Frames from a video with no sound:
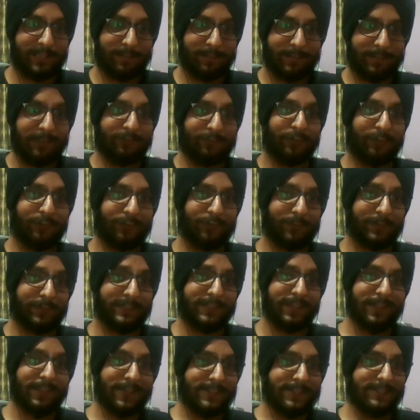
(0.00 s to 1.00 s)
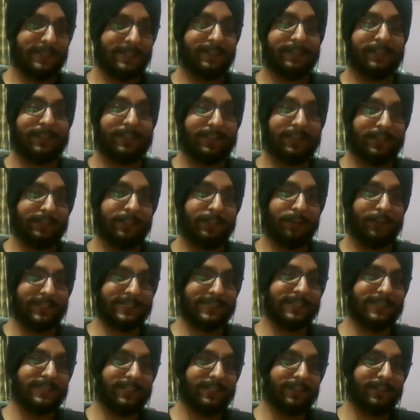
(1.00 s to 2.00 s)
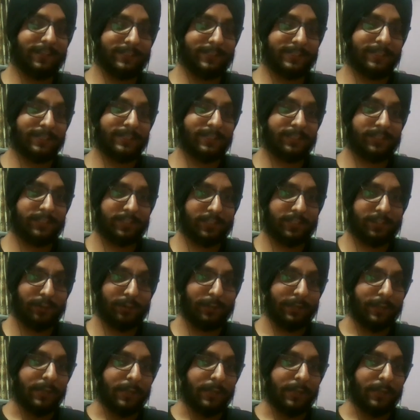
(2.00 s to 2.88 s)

Their full form is Central Electronics Engineering Research Institute,